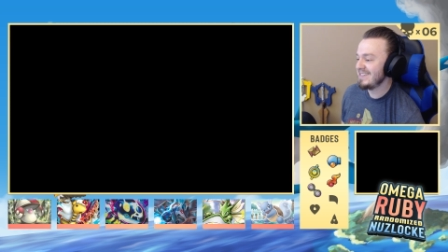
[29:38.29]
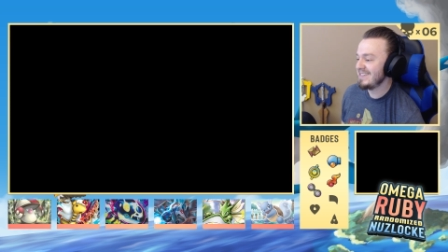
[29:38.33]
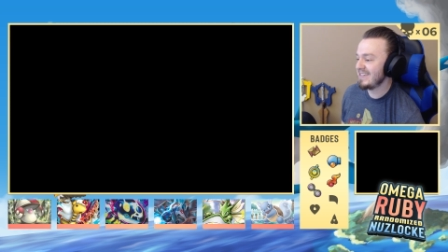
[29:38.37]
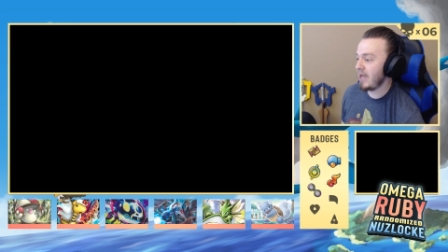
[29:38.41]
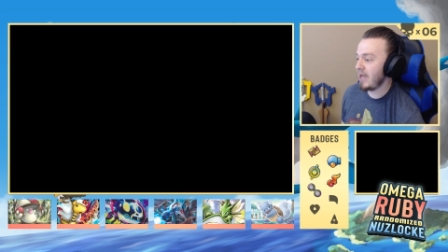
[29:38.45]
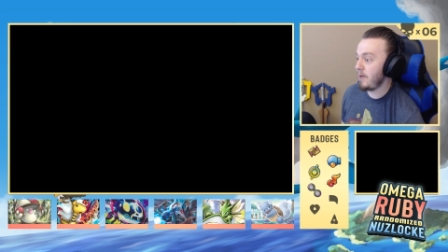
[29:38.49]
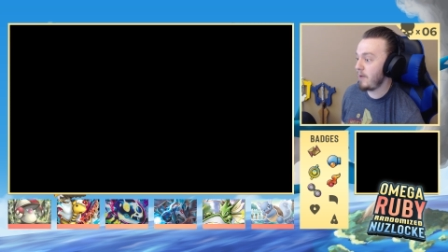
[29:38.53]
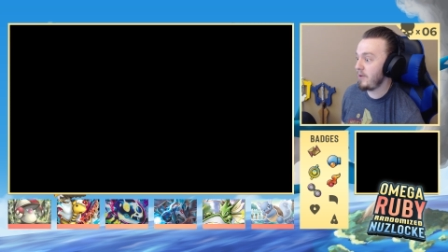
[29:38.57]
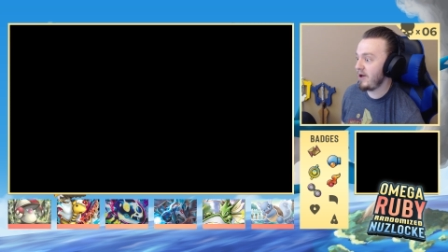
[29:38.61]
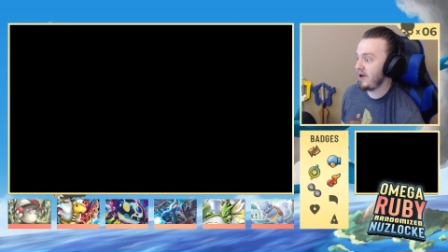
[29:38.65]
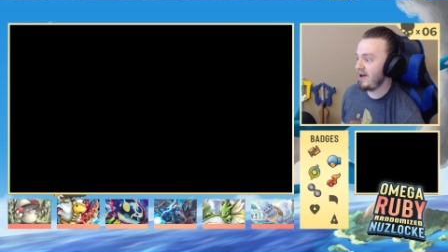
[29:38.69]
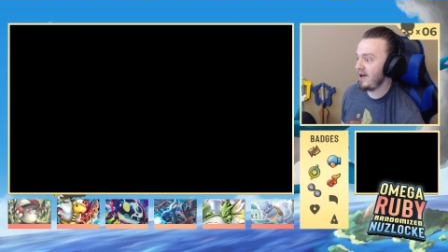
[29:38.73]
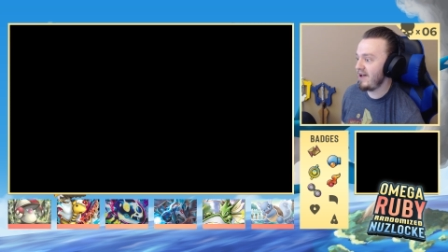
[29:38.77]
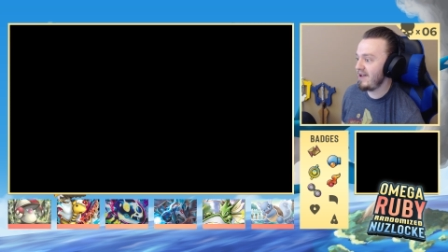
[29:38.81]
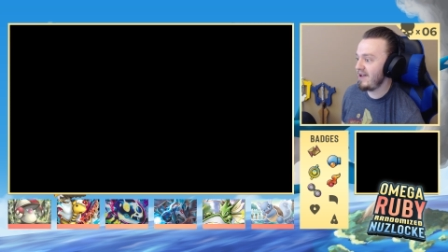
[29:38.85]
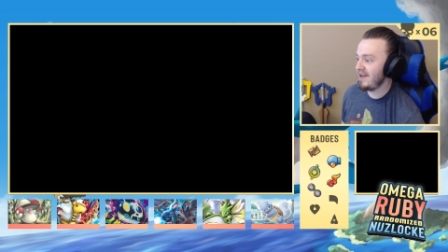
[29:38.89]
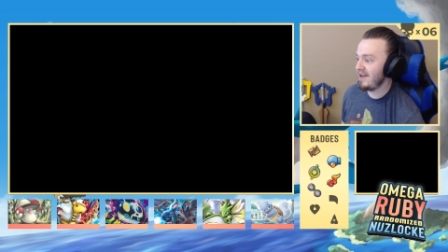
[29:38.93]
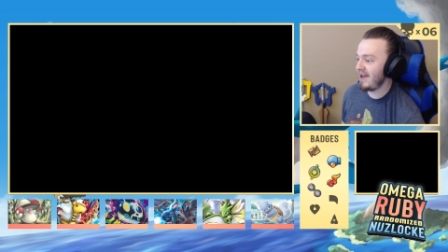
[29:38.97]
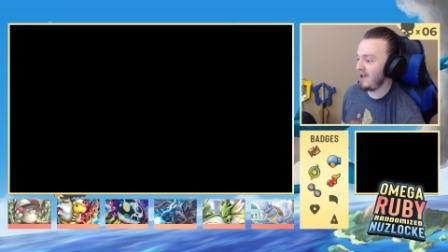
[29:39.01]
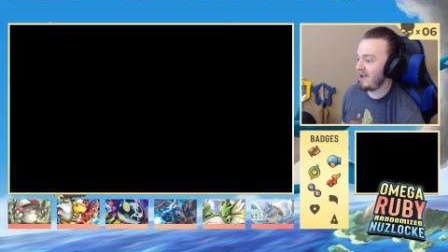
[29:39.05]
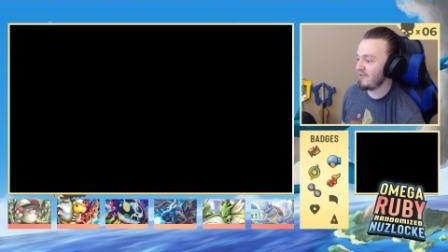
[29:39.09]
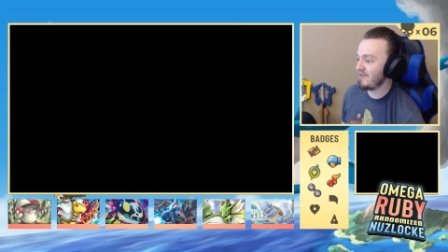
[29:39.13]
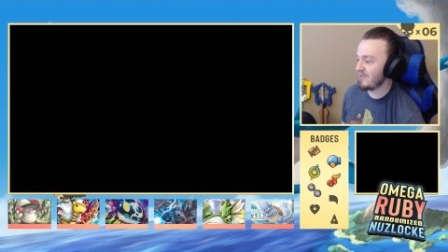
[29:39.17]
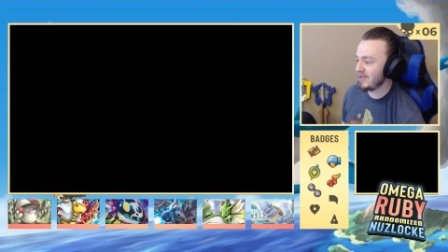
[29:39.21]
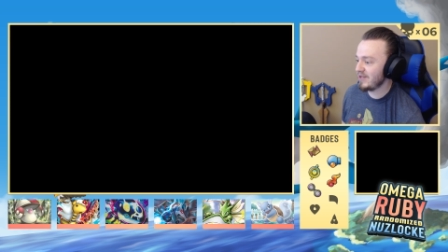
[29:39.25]
Come
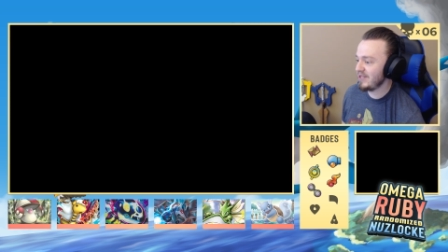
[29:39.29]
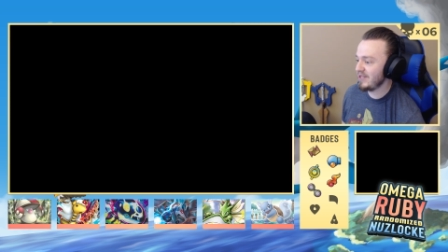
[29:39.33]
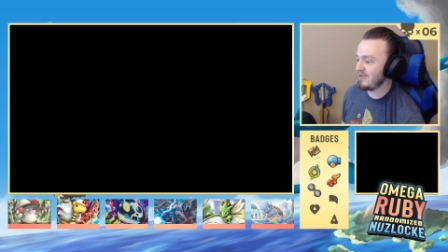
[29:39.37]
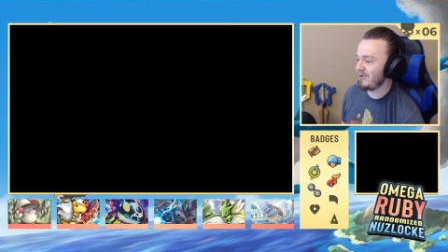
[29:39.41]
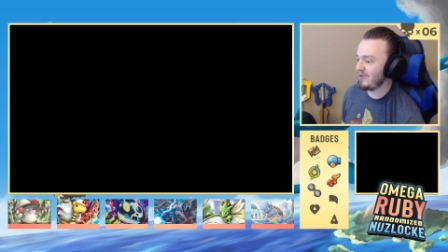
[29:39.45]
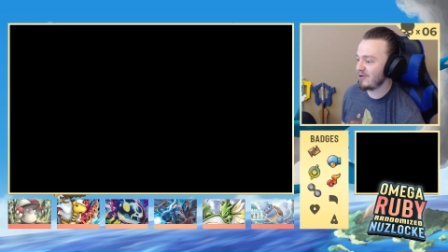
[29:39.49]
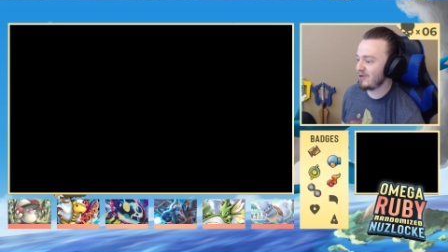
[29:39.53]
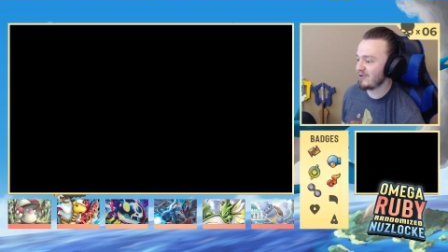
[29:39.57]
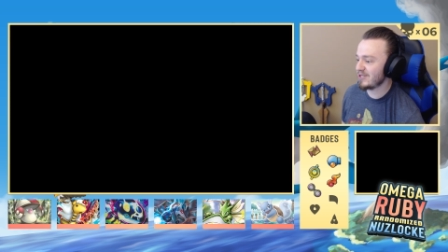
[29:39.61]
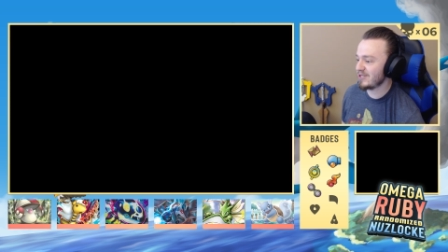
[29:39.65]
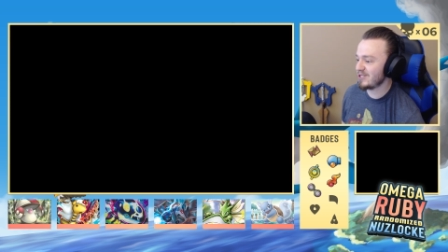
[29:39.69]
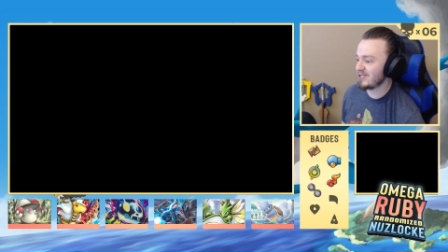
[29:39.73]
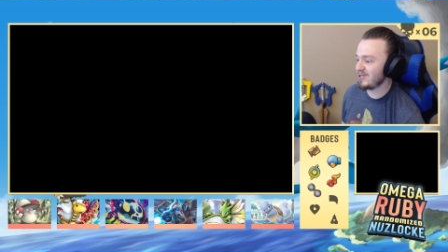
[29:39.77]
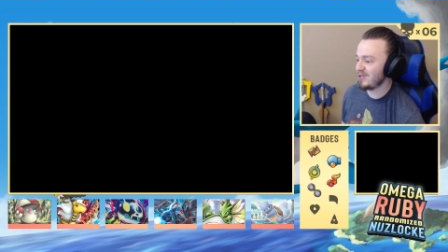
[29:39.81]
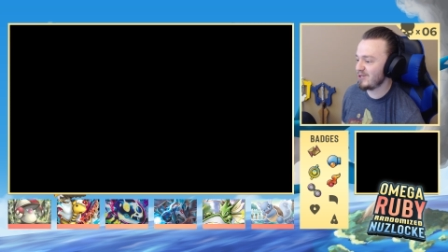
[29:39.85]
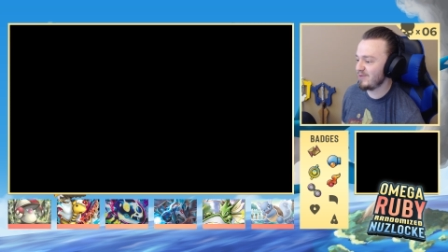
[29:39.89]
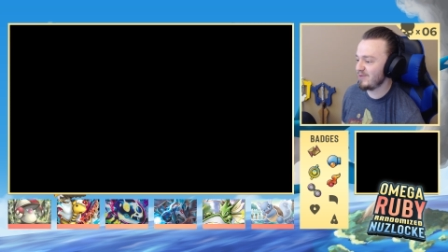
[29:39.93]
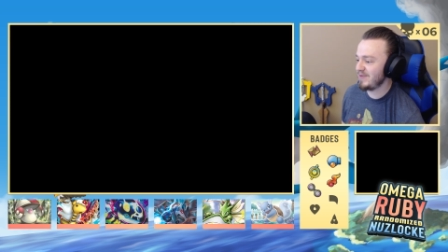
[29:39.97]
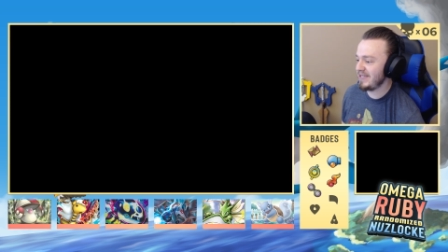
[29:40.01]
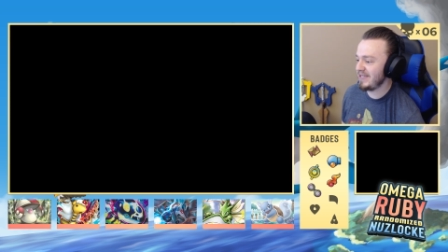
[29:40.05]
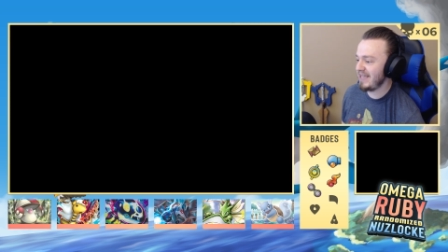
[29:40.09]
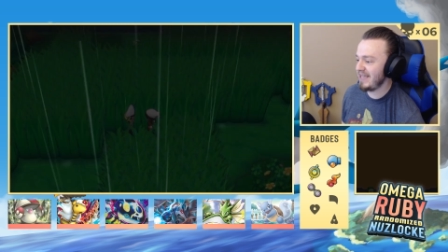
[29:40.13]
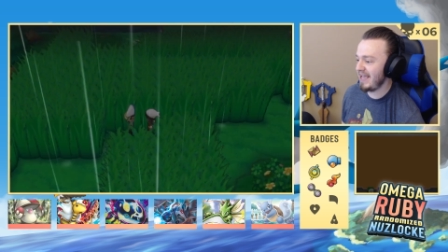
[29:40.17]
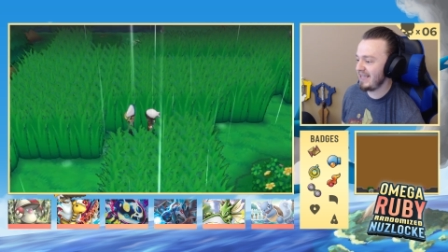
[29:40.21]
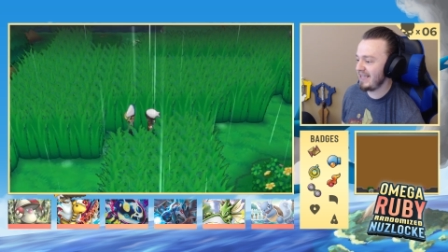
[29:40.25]
on. I really want Crystal to
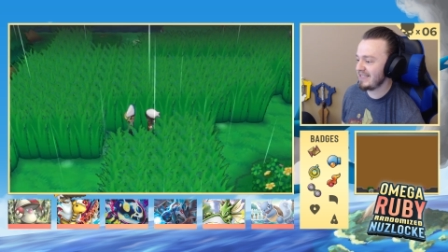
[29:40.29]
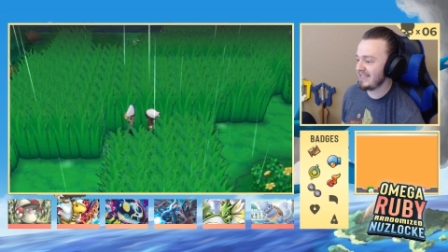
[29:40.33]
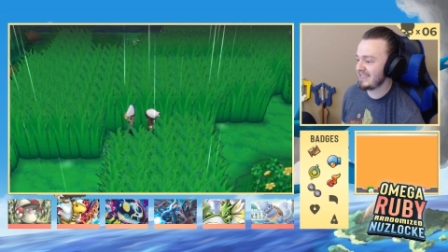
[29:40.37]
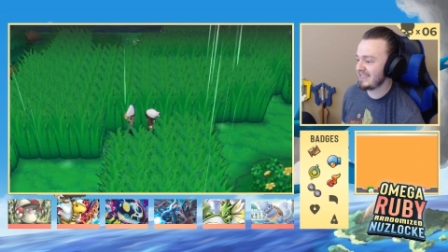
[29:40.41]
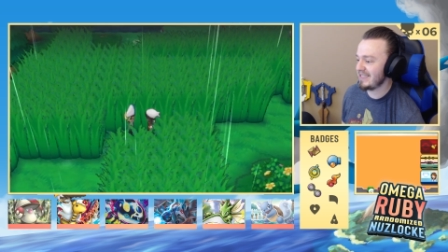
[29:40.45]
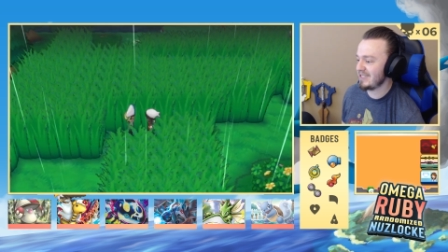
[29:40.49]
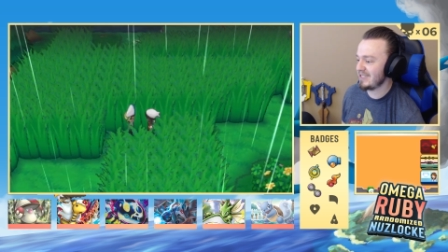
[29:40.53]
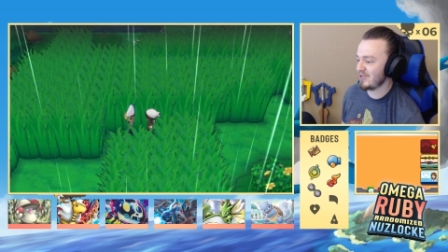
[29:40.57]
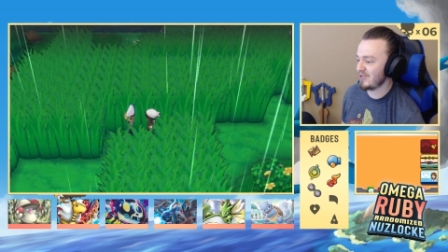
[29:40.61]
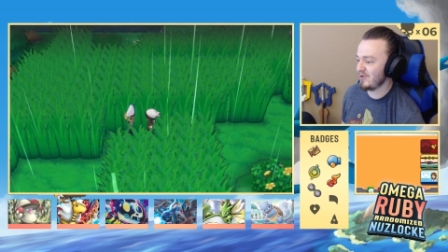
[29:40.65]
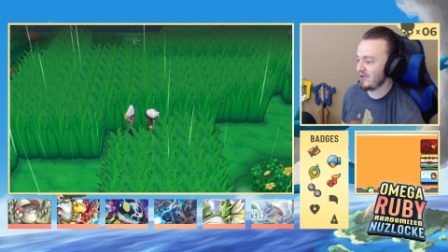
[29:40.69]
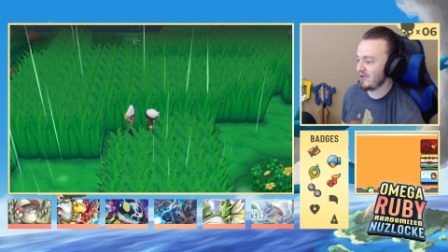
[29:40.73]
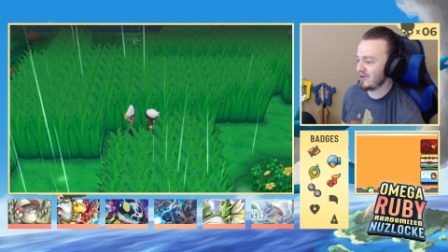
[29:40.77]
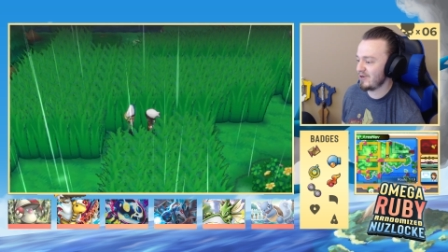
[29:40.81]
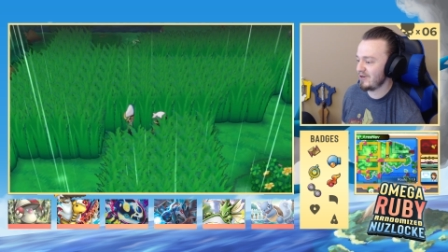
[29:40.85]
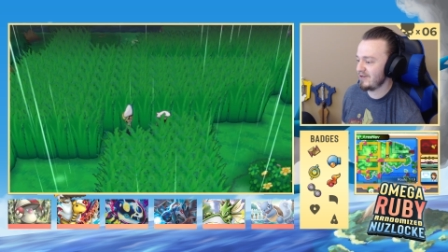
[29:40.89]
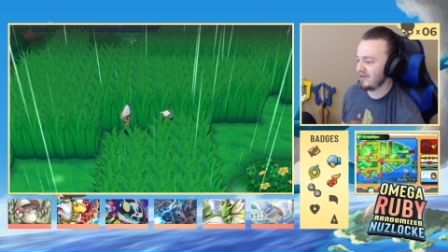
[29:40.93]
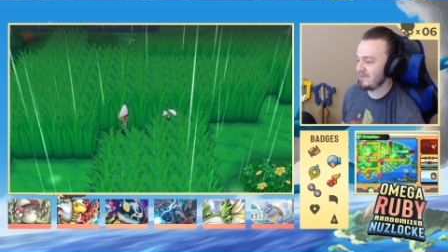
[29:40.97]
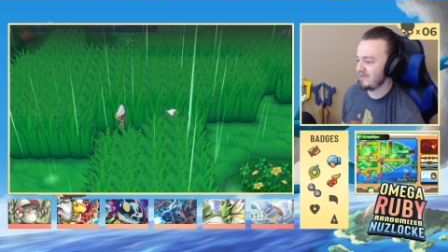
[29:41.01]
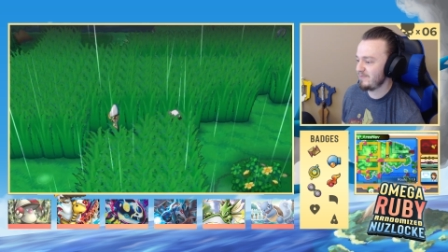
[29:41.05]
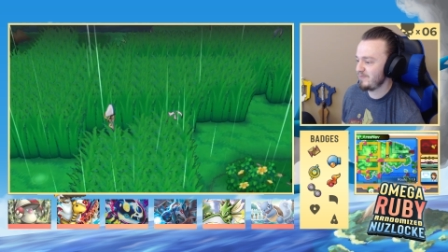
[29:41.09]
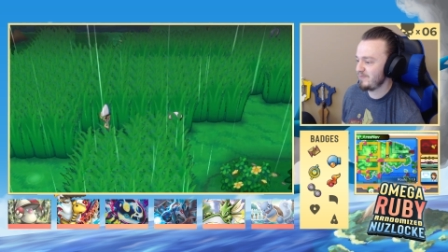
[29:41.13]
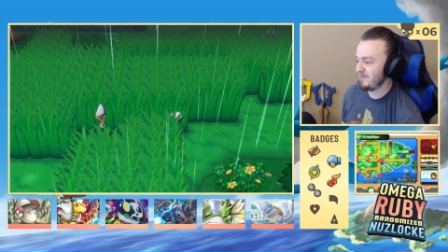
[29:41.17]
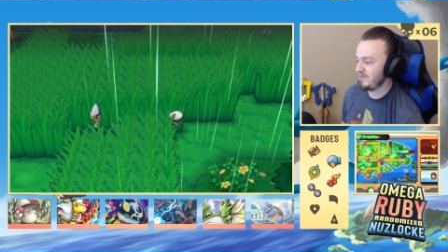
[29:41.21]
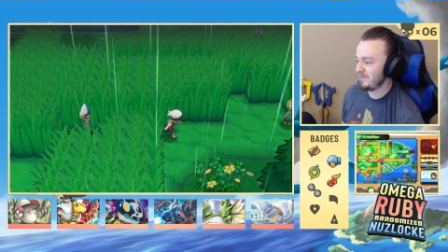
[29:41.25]
be a Scizor.
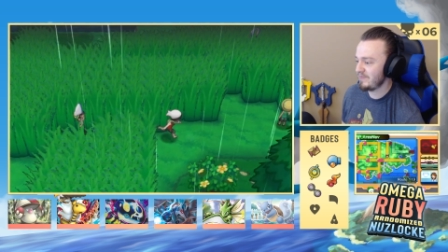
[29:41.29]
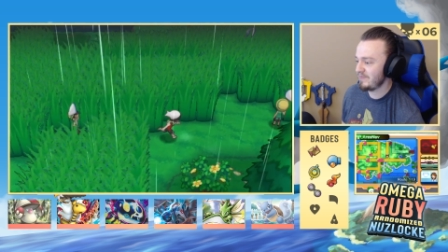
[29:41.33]
All